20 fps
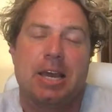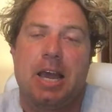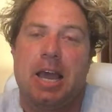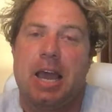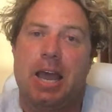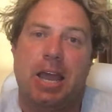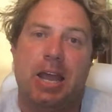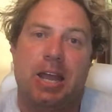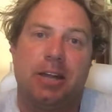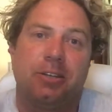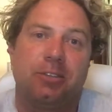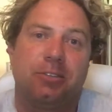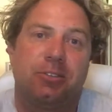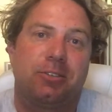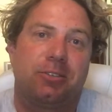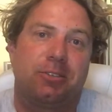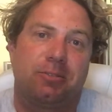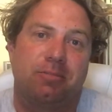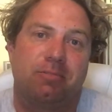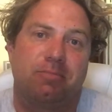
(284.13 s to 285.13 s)
And
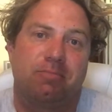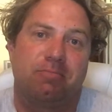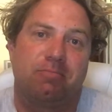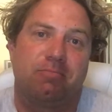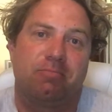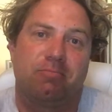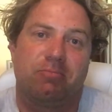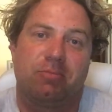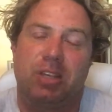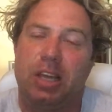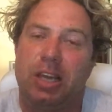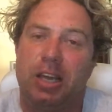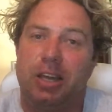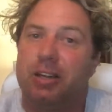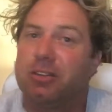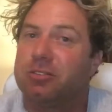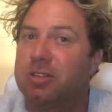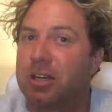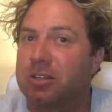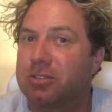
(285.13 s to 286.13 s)

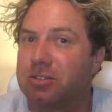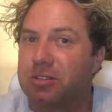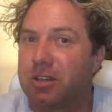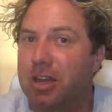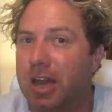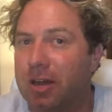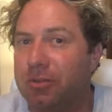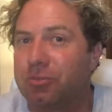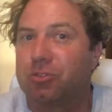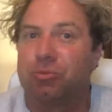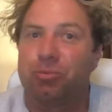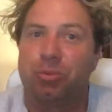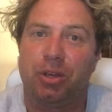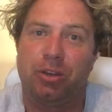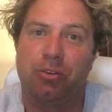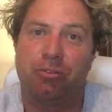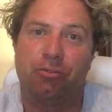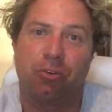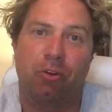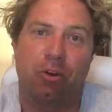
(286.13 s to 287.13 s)
it doesn't have to
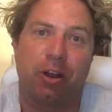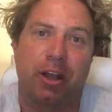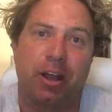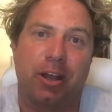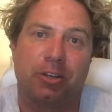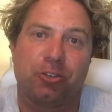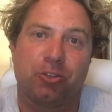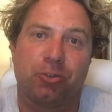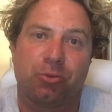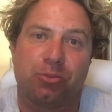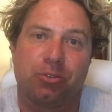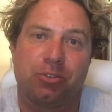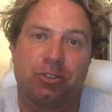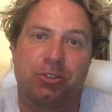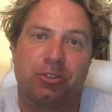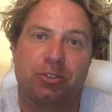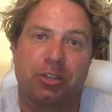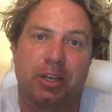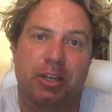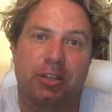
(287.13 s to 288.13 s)
be a financial
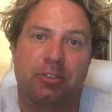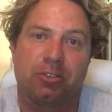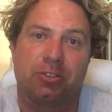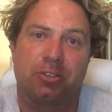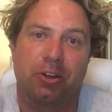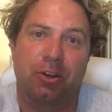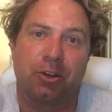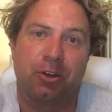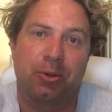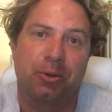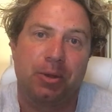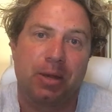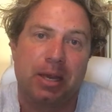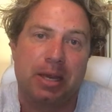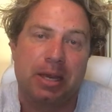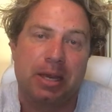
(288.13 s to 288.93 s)
success. So,